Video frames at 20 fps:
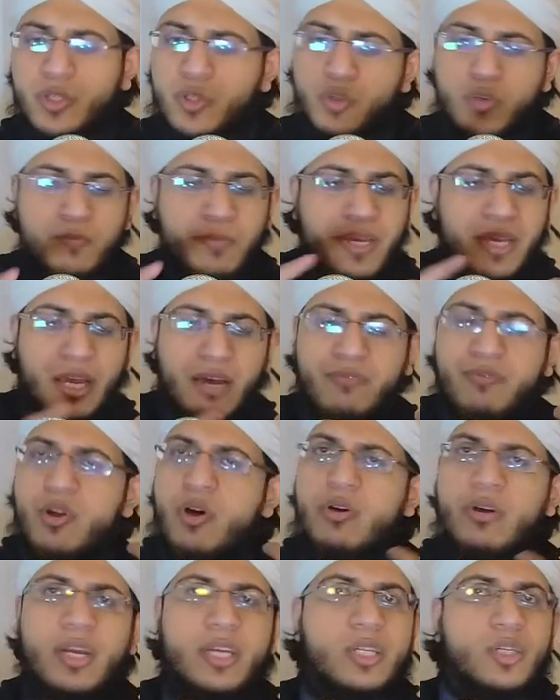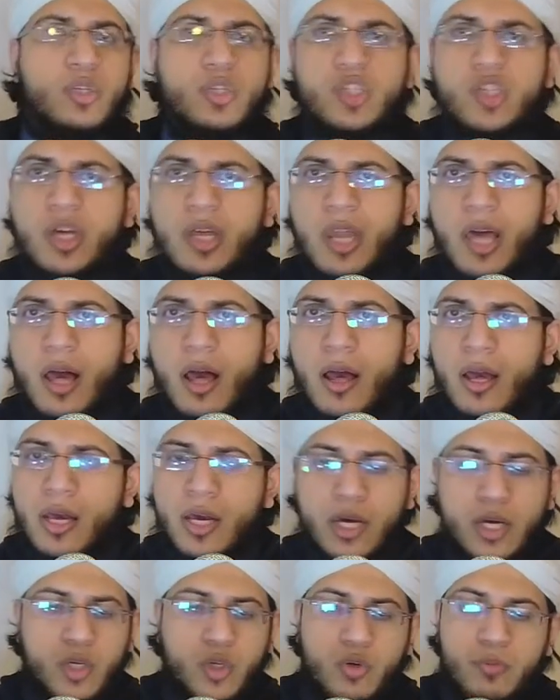You may have not read your salah,
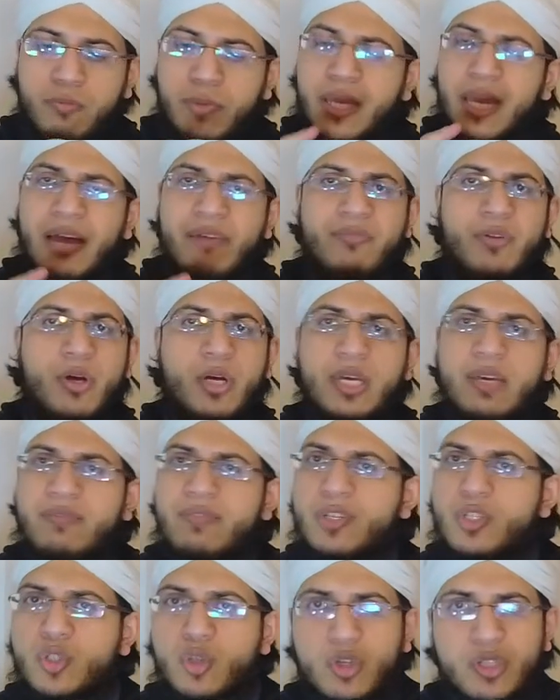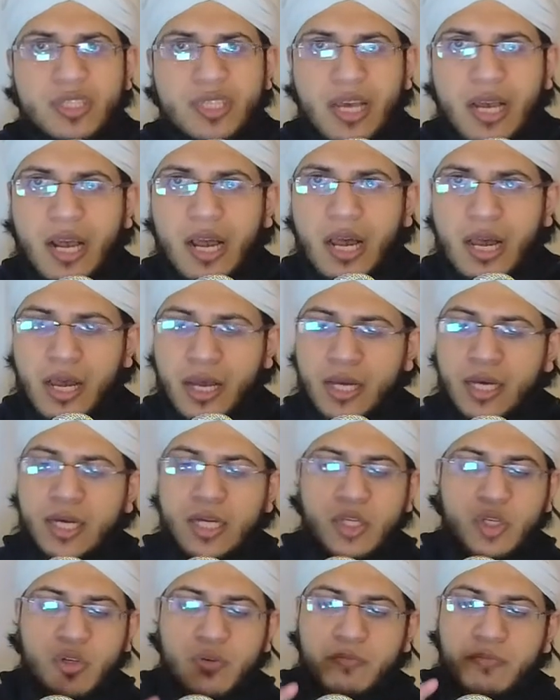you may have not given your zakah,
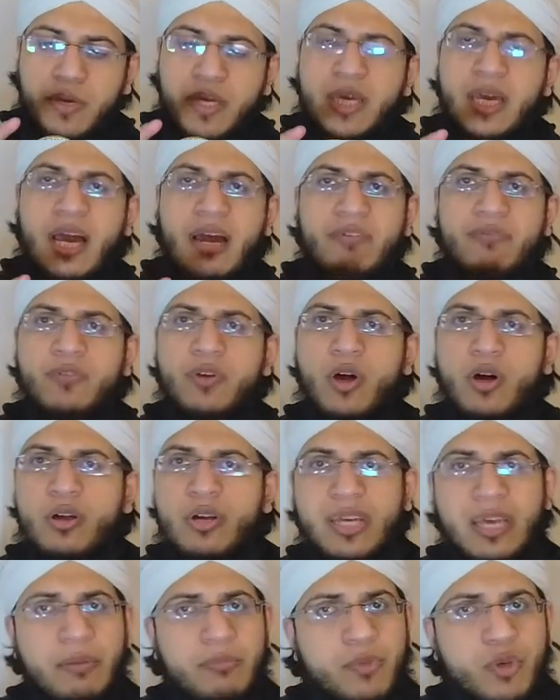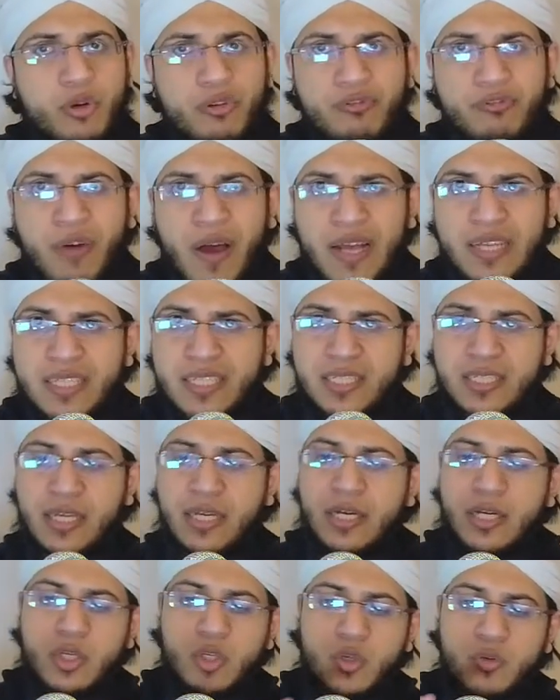you may have not kept your fast,
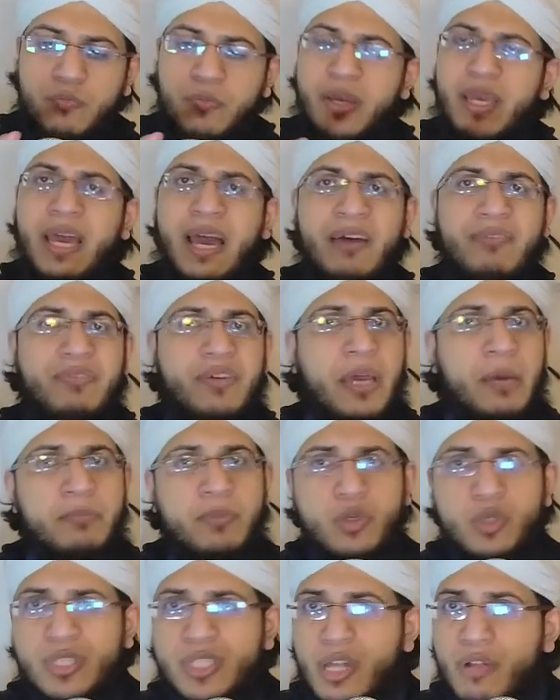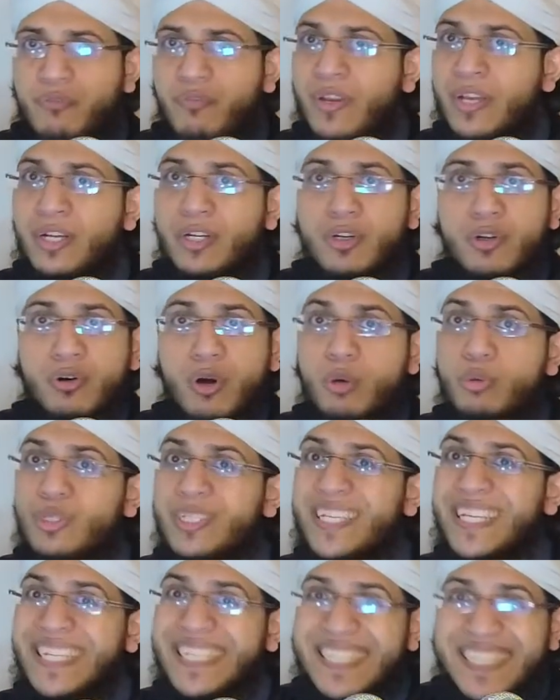you may have kept yourself
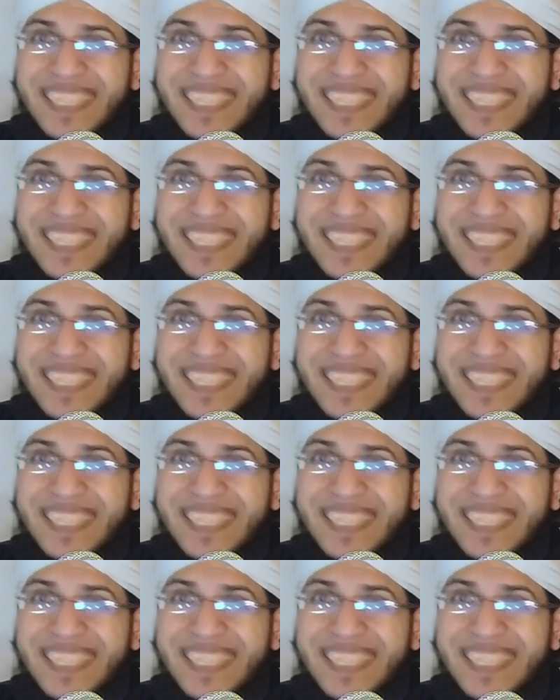engrossed in